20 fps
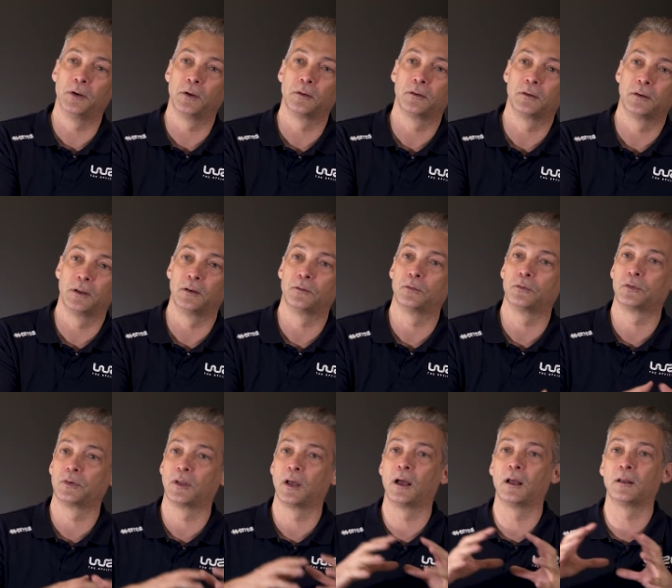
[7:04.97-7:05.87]
This will
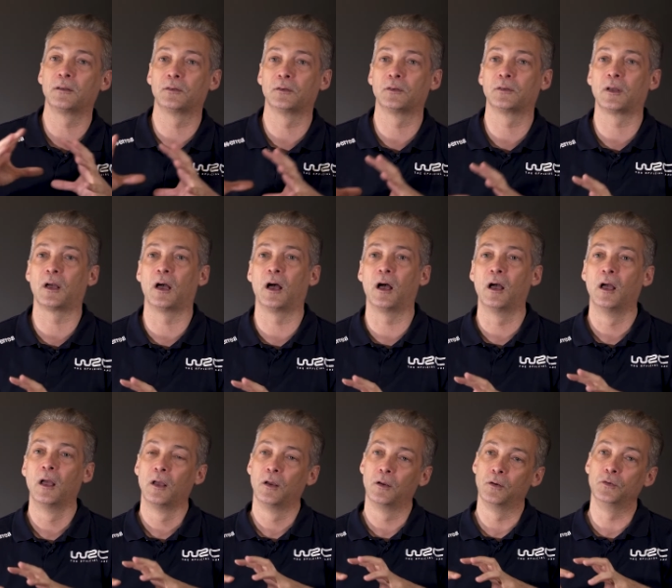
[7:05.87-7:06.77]
be a team effort
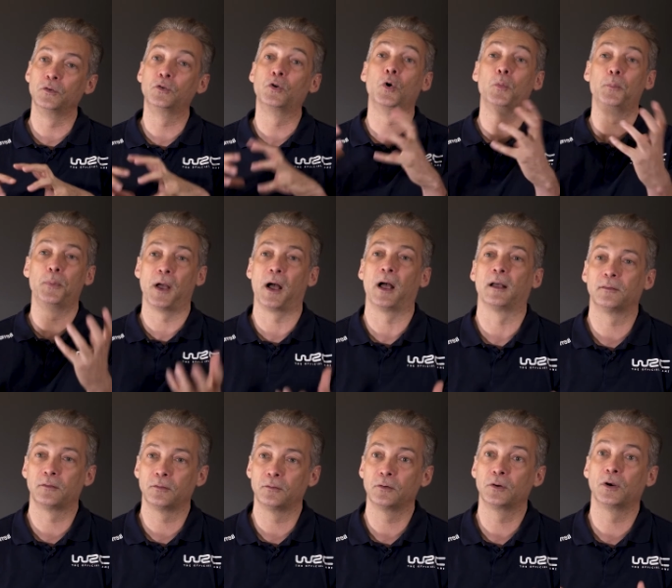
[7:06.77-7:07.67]
just like in a real
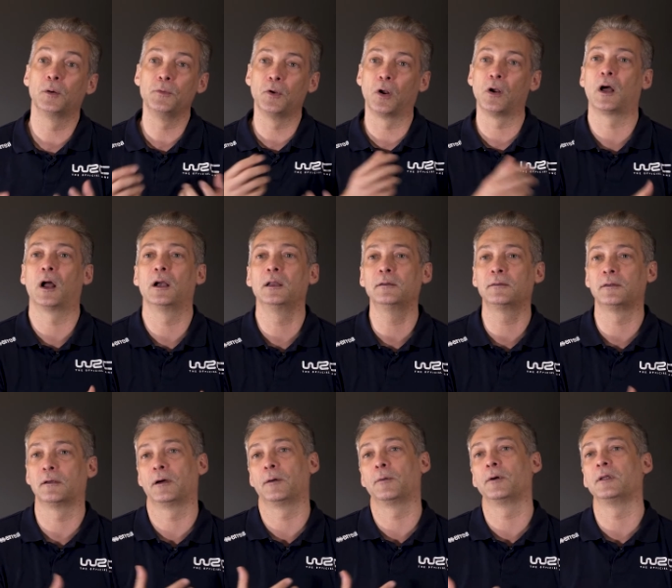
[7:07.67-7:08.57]
rally.
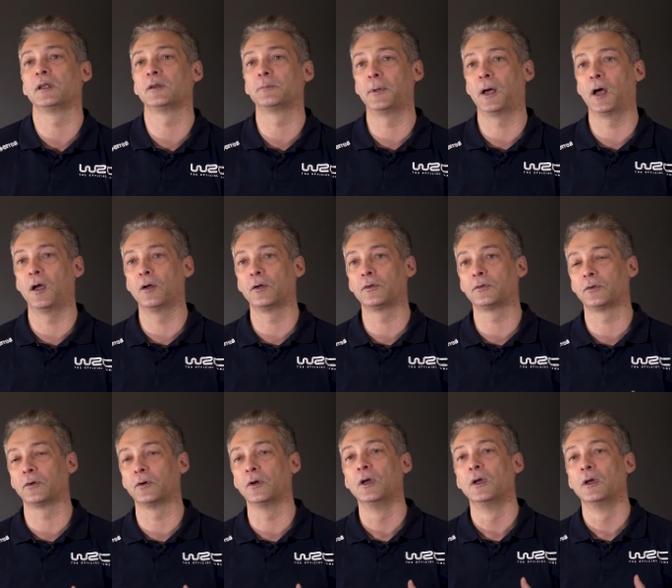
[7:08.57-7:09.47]
It's already an
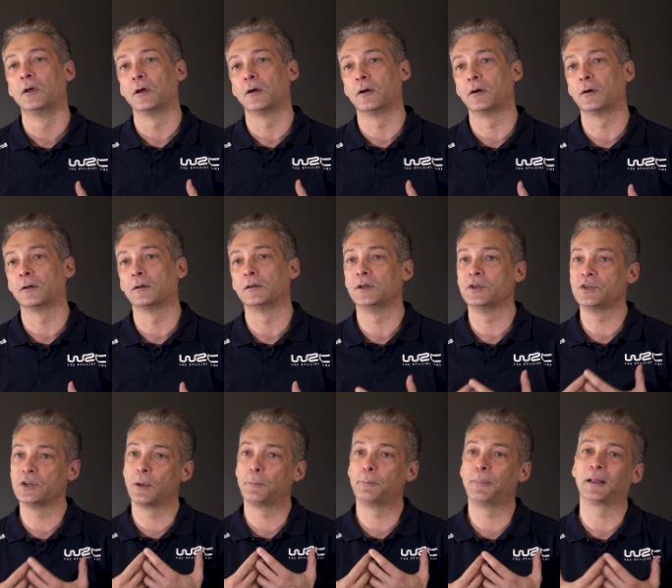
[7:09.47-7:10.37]
intrinsic part of the
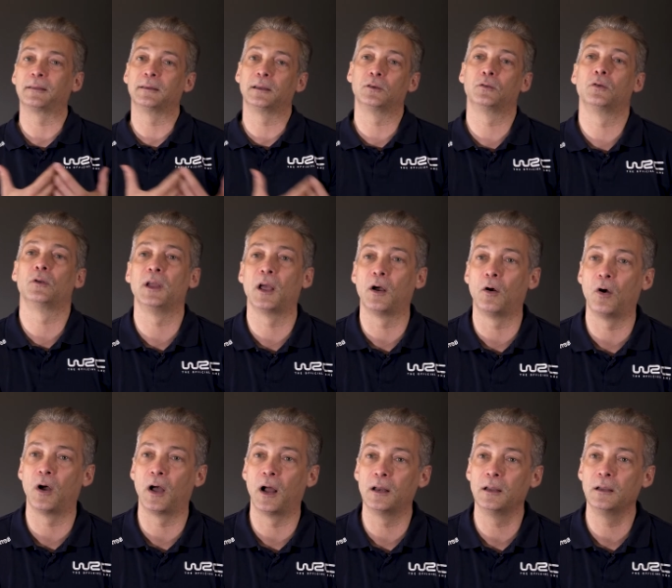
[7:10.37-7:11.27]
rally
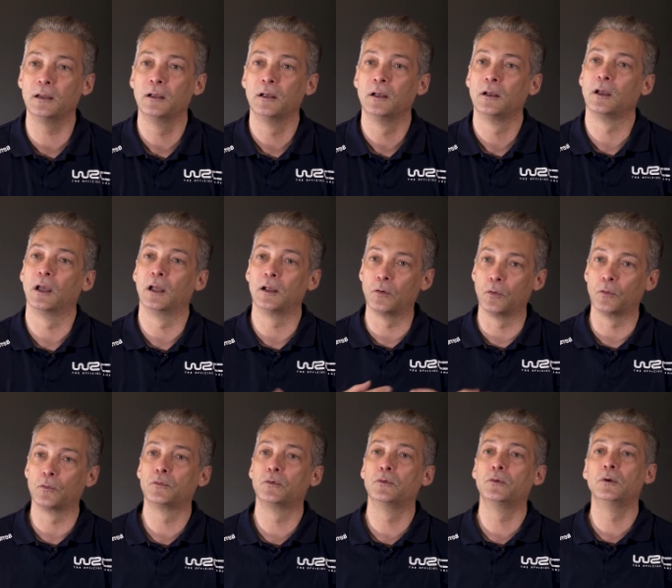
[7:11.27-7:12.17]
experience, and we want to give
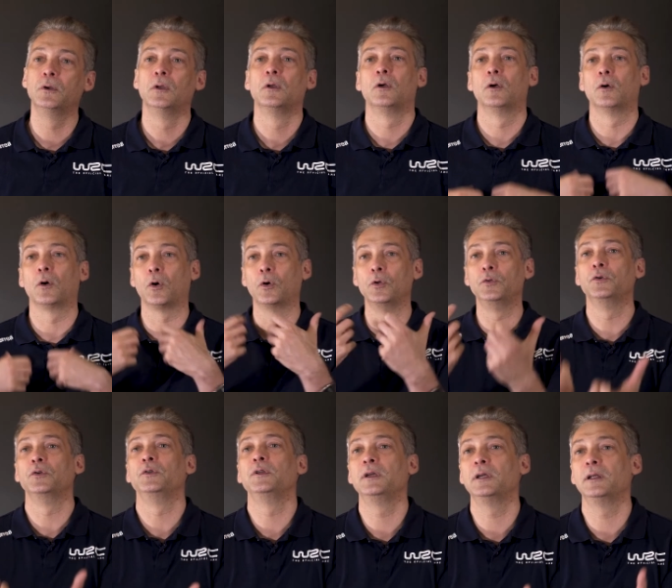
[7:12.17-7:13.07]
players the chance to
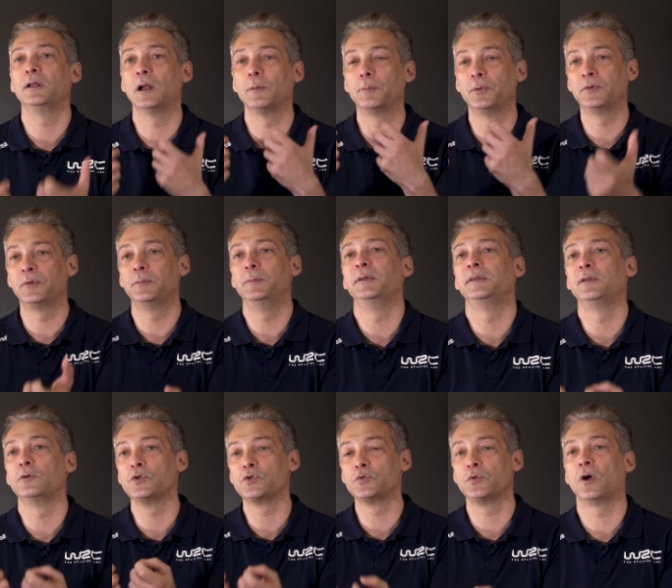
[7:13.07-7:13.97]
try it out in
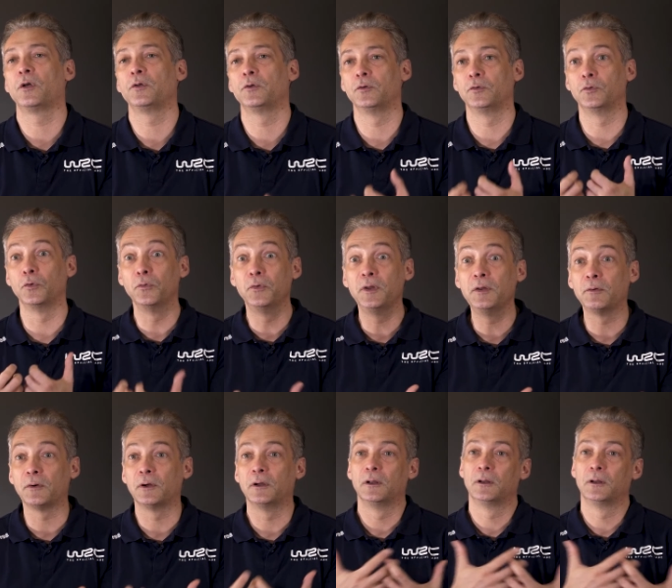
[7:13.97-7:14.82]
WRC 9.